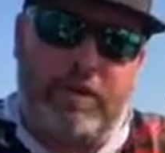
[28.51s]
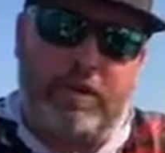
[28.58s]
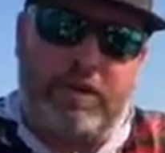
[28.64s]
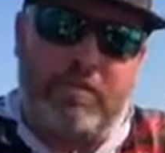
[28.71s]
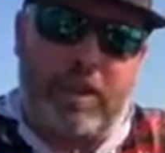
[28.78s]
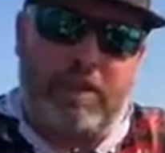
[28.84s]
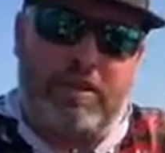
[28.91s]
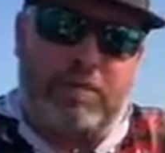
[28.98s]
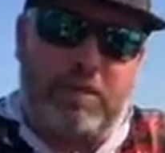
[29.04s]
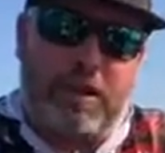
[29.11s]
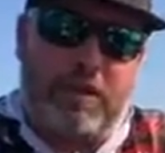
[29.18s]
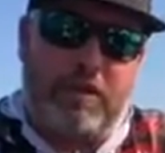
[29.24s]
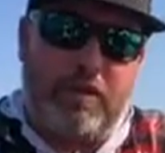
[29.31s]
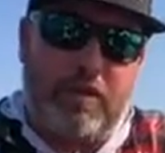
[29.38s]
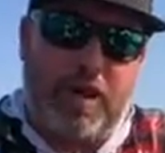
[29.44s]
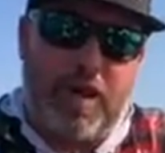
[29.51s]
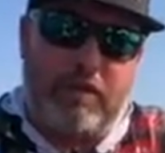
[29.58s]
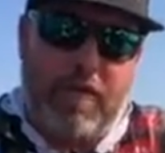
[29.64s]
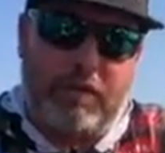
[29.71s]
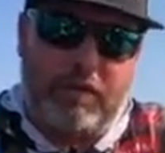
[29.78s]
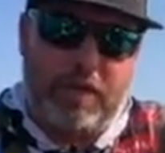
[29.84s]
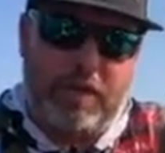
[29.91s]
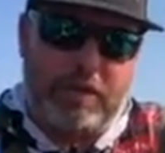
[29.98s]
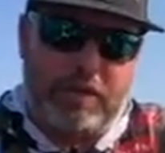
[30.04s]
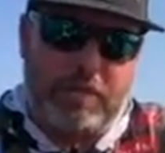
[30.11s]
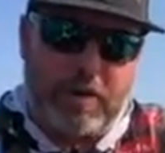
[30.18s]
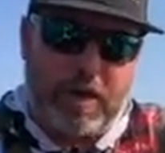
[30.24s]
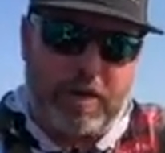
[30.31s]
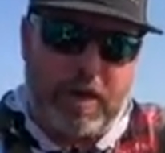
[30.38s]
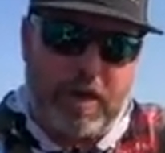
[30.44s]
It's the best spinning reel I've ever used in
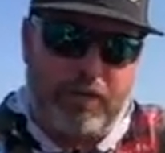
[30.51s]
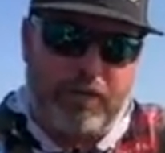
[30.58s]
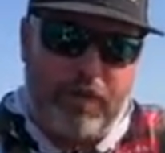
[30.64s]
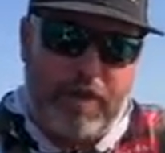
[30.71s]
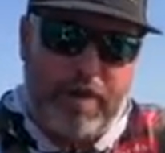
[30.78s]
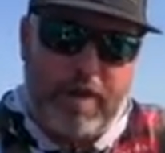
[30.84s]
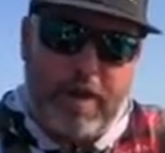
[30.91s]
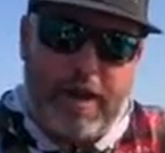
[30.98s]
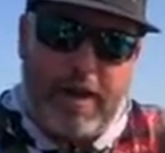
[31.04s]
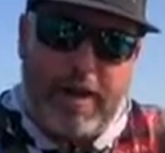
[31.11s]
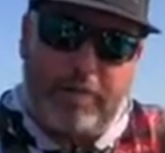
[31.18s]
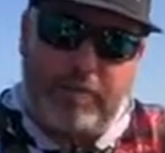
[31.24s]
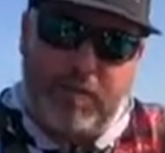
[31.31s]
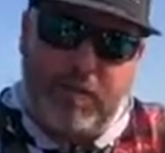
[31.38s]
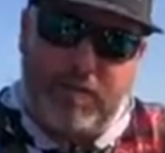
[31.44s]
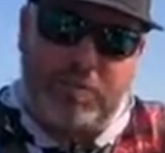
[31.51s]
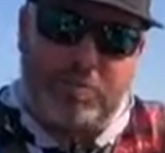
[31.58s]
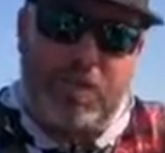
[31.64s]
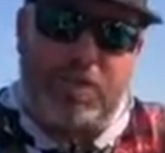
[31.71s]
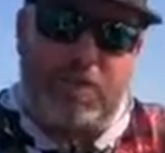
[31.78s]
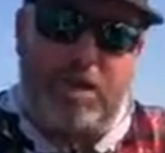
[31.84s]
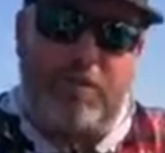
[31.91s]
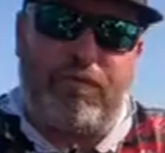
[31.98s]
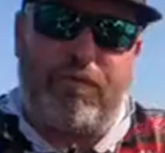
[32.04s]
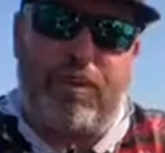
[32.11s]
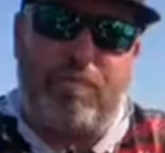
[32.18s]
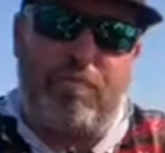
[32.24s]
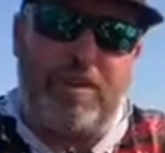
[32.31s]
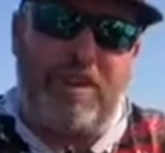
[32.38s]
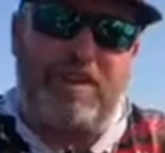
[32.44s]
my life. And especially for
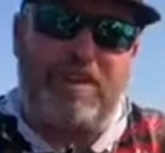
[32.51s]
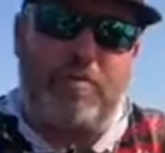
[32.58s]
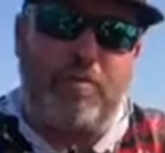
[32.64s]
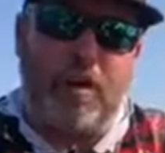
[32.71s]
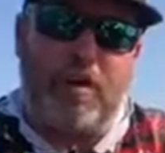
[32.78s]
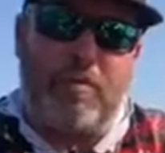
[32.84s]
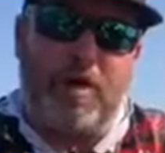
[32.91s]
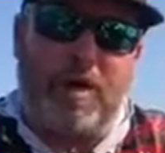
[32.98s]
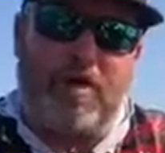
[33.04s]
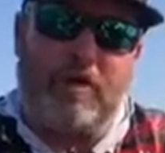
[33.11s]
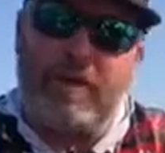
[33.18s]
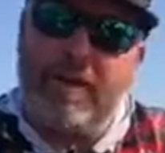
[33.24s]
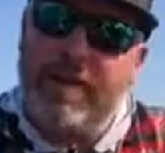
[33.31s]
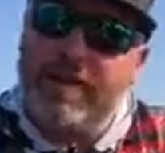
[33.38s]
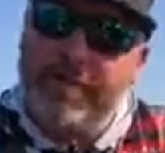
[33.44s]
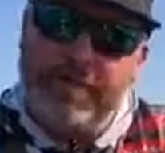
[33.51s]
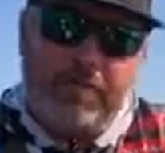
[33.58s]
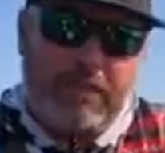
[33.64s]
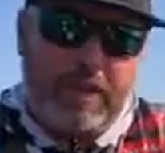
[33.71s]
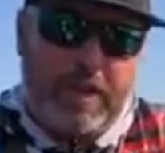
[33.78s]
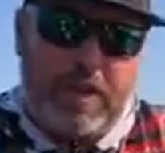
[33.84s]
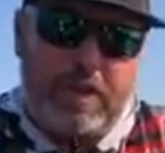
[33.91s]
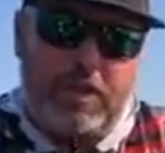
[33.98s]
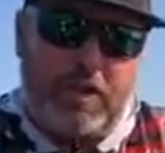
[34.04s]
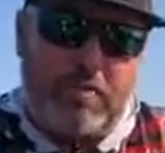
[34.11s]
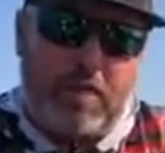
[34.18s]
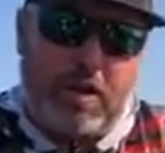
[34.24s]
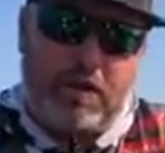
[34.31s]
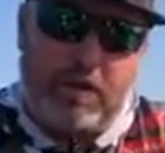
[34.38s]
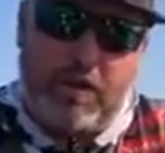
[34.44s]
a big smallmouth, catching
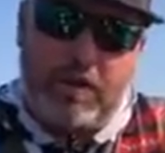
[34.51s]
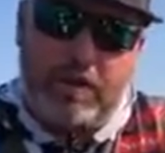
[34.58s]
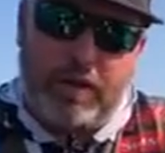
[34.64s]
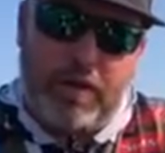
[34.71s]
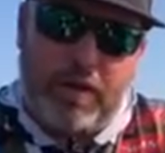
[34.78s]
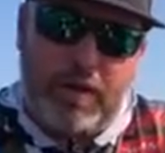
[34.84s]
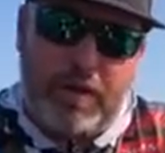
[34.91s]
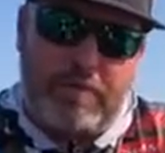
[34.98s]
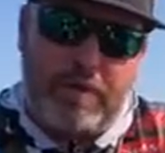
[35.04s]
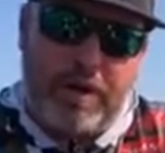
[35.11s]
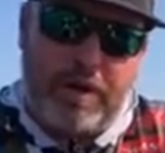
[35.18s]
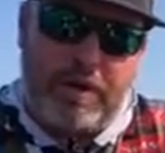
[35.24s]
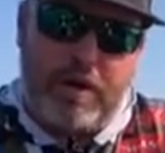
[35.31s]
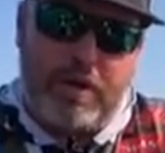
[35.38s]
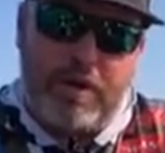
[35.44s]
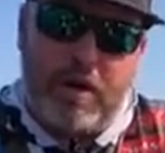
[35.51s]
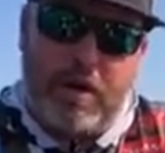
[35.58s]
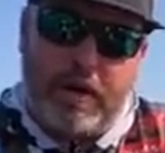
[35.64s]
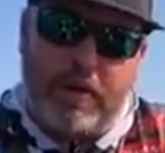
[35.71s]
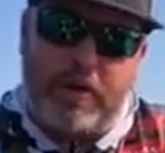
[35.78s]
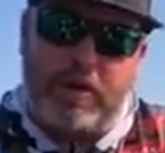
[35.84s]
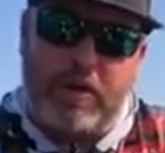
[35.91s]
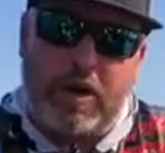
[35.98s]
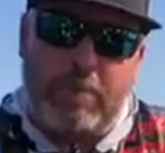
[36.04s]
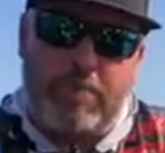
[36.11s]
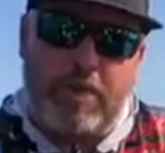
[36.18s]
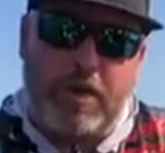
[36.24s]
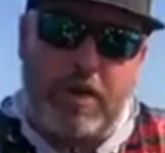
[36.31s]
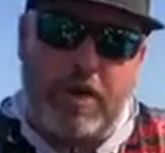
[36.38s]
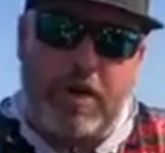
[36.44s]
them on light line up here on a drop
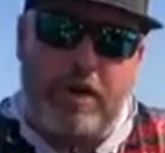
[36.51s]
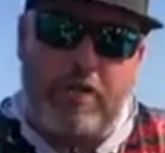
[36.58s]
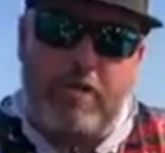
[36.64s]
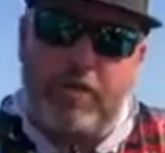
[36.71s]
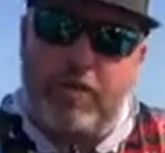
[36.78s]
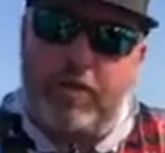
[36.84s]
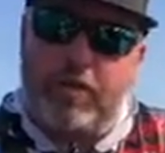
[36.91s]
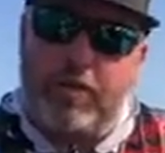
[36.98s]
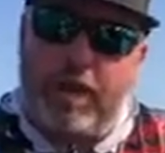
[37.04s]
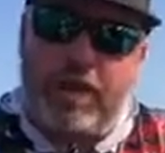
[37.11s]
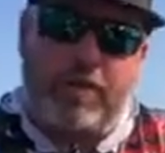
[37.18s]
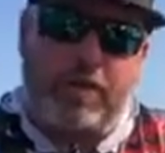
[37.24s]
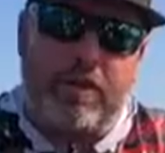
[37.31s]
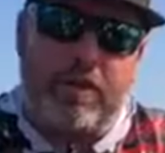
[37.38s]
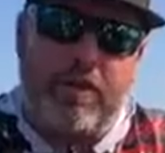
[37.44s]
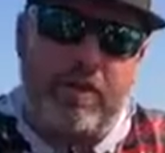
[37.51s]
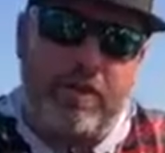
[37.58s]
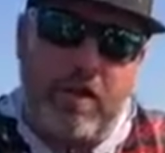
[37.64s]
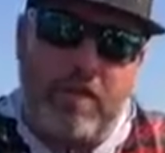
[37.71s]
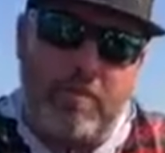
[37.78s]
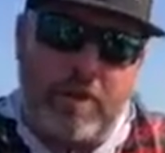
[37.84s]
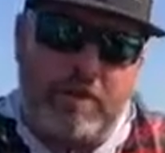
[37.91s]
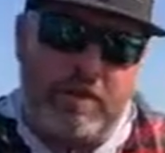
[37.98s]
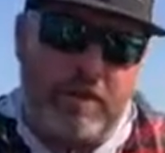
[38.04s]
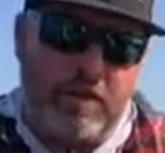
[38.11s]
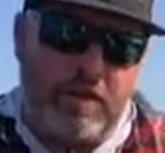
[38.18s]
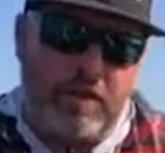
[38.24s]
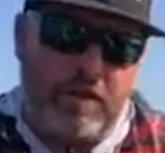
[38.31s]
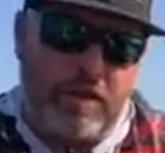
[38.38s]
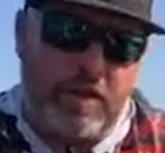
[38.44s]
shot with the Evergreen Combat
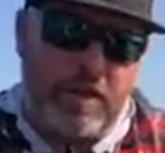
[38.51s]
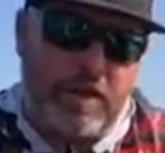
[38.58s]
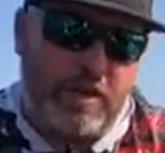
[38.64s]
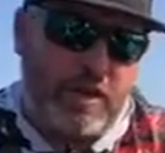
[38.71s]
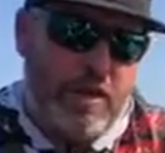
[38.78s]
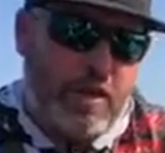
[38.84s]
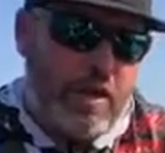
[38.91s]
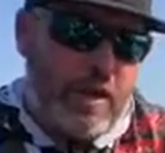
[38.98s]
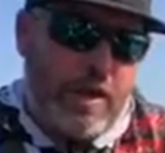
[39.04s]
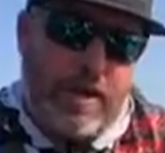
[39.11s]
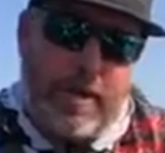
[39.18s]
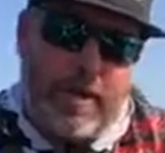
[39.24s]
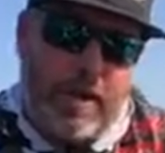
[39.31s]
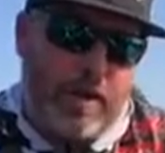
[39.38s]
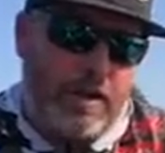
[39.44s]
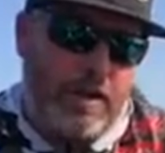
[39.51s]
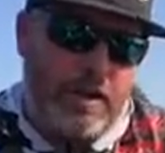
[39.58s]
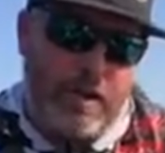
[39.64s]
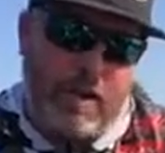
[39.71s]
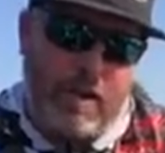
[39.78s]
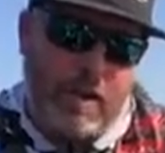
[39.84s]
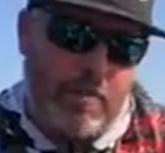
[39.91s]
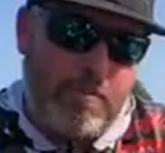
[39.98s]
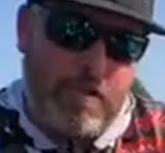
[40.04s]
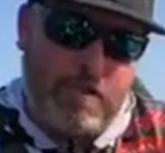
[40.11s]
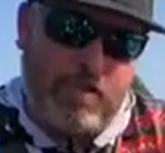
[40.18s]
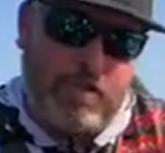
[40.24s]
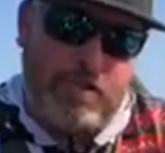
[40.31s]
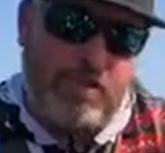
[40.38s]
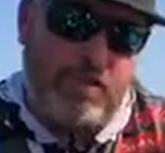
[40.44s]
Series stick.
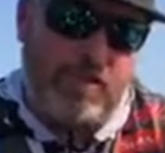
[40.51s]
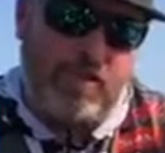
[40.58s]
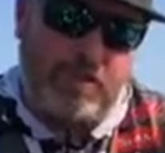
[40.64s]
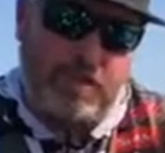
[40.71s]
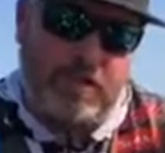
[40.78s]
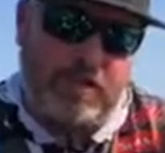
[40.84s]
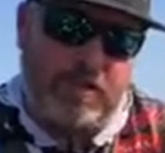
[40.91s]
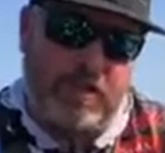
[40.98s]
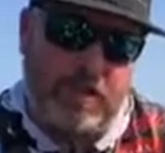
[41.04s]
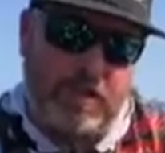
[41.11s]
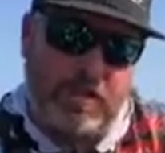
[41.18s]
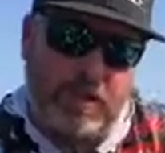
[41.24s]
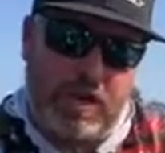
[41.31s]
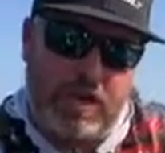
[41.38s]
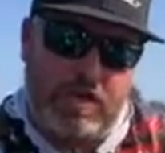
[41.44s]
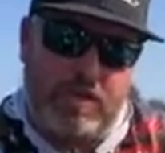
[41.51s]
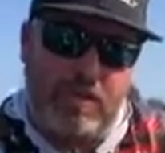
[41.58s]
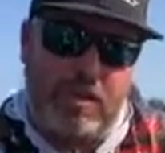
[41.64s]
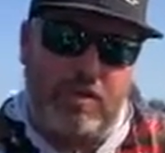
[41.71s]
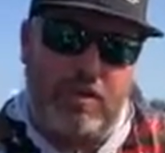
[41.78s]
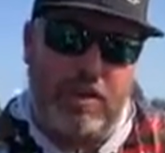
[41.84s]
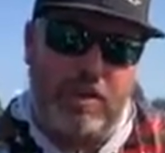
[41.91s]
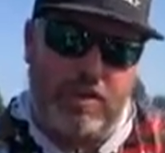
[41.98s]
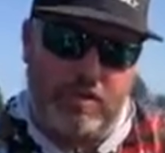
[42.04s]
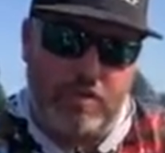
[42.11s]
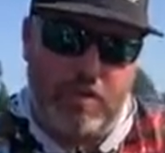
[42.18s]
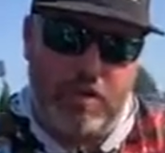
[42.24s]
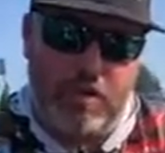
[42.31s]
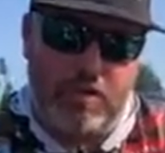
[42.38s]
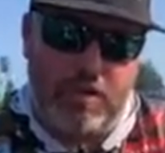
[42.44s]
Super silky
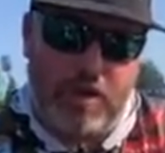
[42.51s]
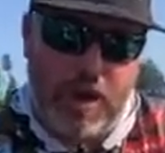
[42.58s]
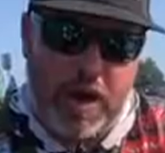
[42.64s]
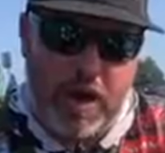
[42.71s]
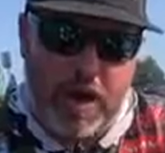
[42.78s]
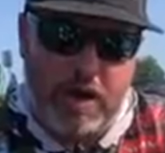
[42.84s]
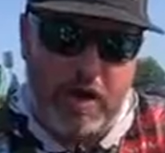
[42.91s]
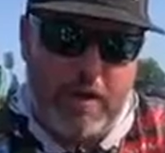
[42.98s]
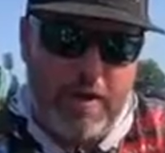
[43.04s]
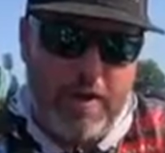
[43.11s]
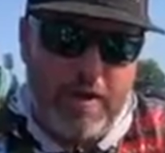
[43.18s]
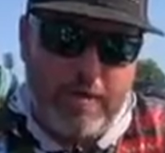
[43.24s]
smooth drag.